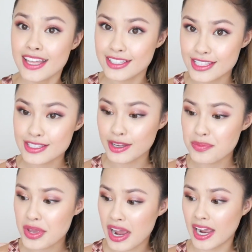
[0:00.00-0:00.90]
This is gonna
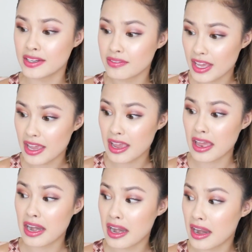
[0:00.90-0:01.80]
be kind of
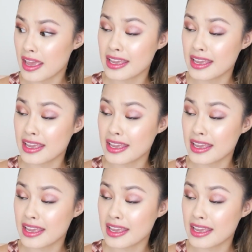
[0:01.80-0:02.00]
an